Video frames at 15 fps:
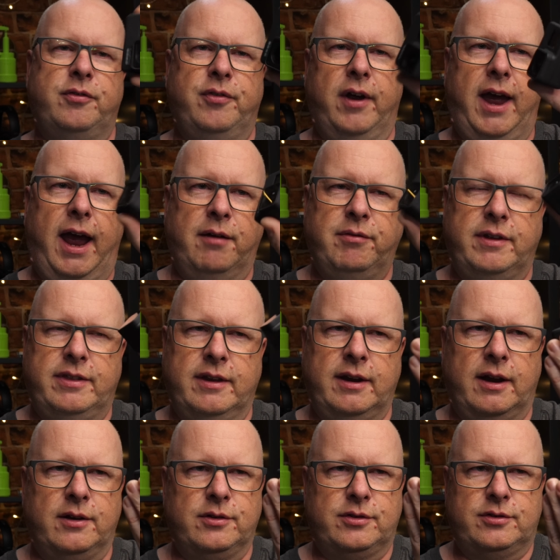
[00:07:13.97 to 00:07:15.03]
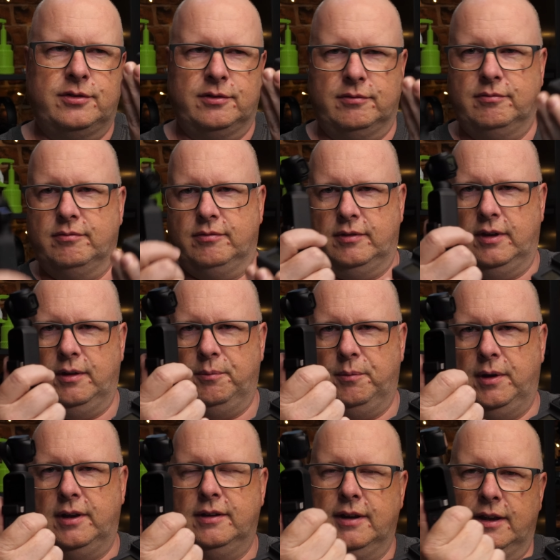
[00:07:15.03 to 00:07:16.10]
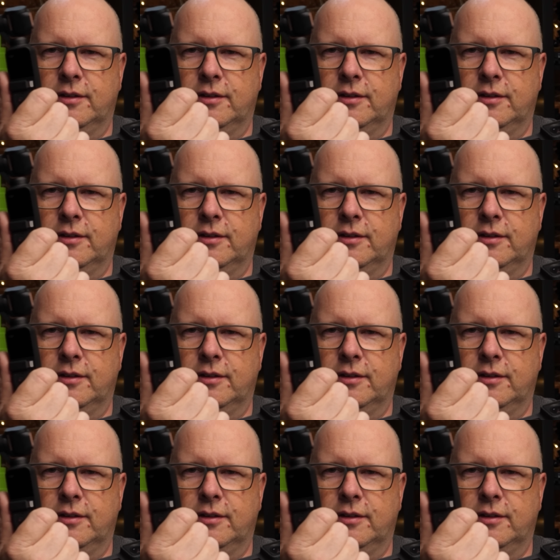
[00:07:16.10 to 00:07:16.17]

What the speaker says: for everything else, when